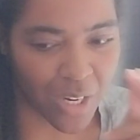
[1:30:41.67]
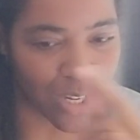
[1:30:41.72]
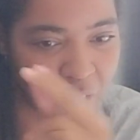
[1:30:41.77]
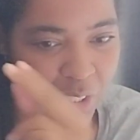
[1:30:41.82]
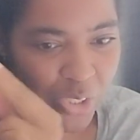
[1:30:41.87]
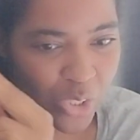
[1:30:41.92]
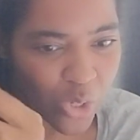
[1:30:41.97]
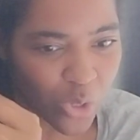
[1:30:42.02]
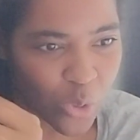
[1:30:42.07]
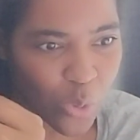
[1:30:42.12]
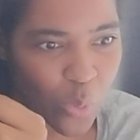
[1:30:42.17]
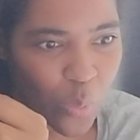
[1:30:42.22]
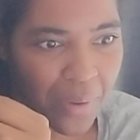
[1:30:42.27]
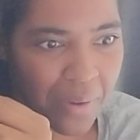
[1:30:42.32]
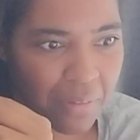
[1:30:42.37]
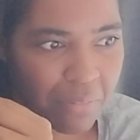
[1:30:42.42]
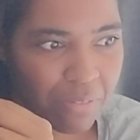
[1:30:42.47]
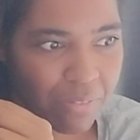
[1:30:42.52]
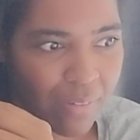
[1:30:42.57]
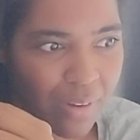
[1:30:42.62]
You're going
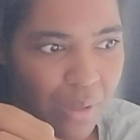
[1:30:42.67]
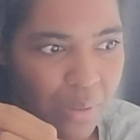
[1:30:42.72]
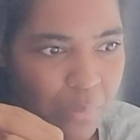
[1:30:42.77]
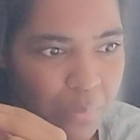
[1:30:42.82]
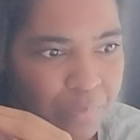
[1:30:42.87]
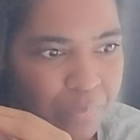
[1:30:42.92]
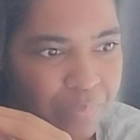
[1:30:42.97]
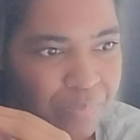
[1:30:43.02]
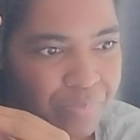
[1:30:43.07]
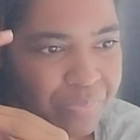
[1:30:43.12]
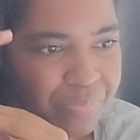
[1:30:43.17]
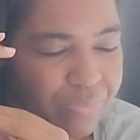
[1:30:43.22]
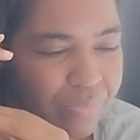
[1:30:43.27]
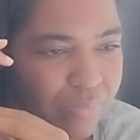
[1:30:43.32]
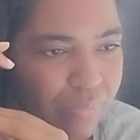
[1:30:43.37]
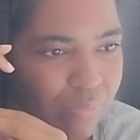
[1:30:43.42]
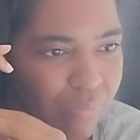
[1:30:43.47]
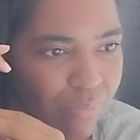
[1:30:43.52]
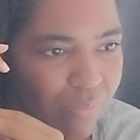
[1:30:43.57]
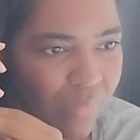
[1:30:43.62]
from
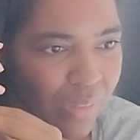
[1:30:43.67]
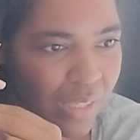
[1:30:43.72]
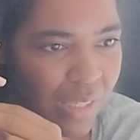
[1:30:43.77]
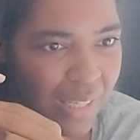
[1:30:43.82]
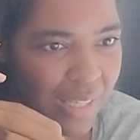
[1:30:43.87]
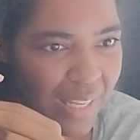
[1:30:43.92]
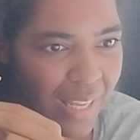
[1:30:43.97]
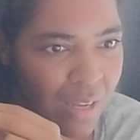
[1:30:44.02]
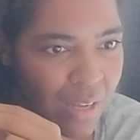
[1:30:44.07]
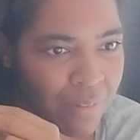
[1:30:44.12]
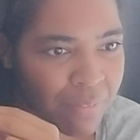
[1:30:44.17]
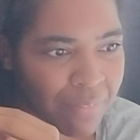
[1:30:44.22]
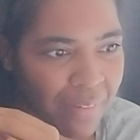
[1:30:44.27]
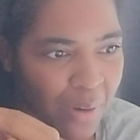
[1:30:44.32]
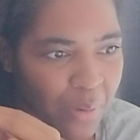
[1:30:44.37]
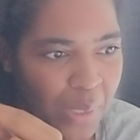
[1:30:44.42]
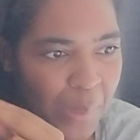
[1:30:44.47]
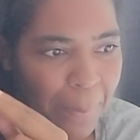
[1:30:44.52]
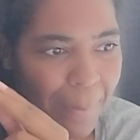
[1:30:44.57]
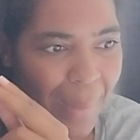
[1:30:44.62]
a very
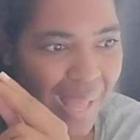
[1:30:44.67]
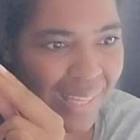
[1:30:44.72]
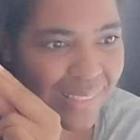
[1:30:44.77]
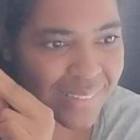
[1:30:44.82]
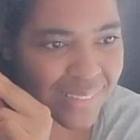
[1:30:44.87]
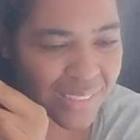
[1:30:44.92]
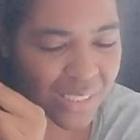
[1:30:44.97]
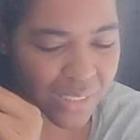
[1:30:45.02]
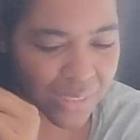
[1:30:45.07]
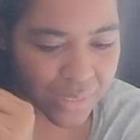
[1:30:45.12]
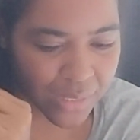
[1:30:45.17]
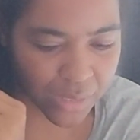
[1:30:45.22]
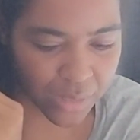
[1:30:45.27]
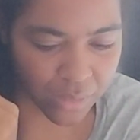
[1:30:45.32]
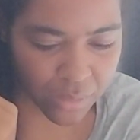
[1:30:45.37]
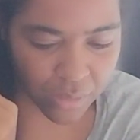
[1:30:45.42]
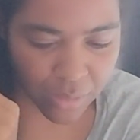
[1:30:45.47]
masculine,